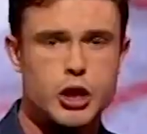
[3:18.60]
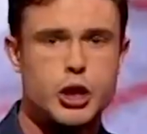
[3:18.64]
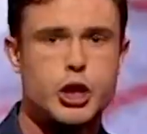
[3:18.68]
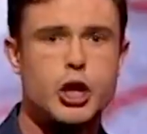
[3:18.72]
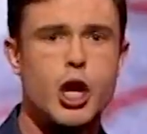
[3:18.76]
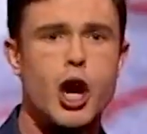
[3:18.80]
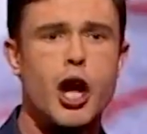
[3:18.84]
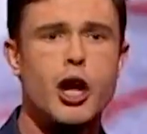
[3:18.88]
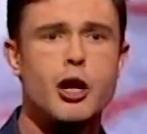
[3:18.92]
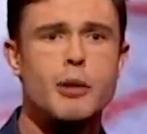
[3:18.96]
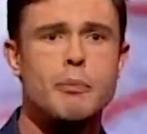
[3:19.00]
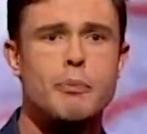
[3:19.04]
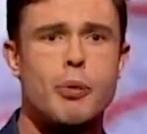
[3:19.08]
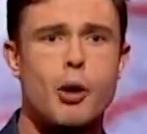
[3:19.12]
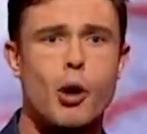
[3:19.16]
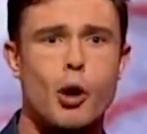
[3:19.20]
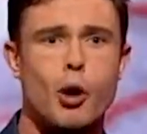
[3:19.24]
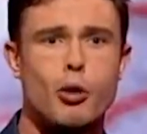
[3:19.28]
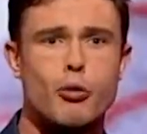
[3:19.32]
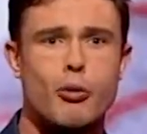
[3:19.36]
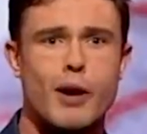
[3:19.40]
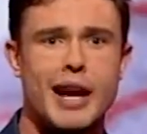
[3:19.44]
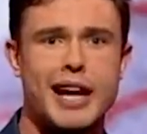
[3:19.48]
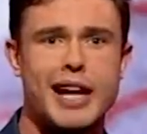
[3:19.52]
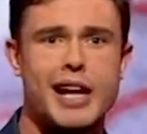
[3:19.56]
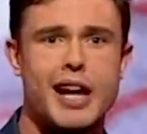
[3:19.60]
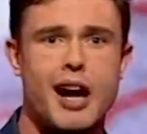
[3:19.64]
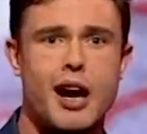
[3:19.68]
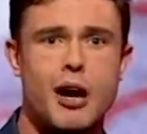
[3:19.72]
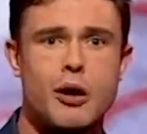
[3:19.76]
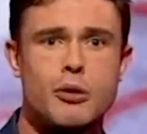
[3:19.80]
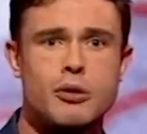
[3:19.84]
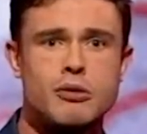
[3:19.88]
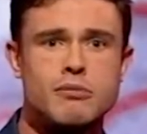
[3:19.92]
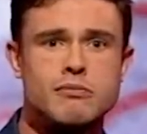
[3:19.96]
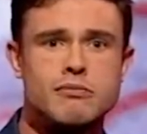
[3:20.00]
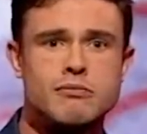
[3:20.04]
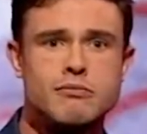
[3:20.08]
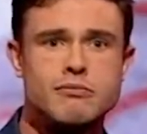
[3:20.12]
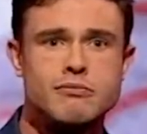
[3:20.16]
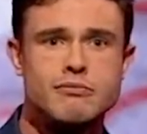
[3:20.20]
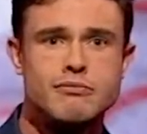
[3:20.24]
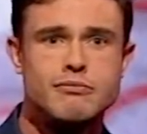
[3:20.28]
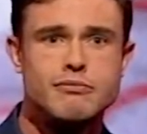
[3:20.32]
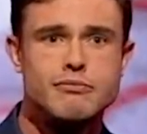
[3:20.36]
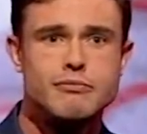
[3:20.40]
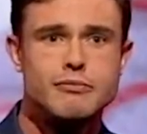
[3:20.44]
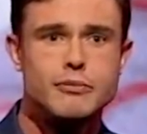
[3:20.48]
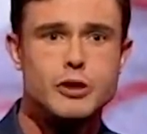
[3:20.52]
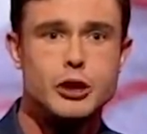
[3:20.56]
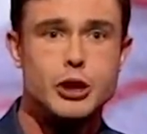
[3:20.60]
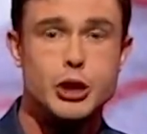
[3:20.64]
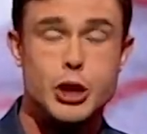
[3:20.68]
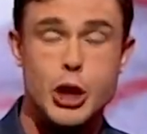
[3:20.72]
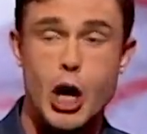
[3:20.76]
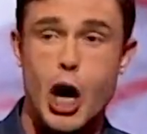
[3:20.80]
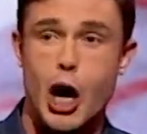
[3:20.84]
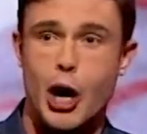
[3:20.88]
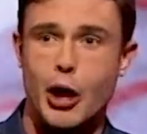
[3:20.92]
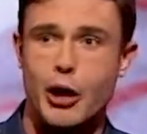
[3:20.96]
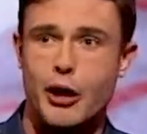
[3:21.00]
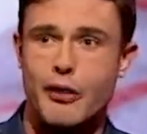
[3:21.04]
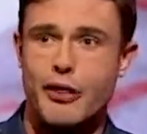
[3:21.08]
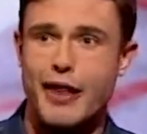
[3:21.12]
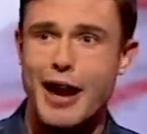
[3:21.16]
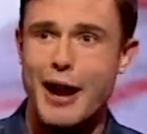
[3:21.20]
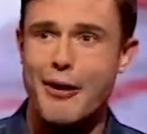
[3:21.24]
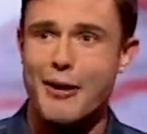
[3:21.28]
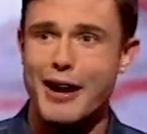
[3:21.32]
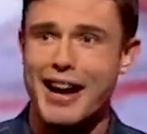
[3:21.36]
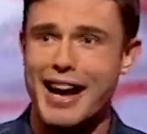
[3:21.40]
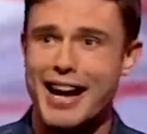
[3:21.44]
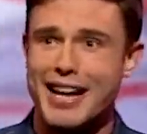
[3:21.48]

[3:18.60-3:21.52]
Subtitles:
John Paul Ringo. John. There it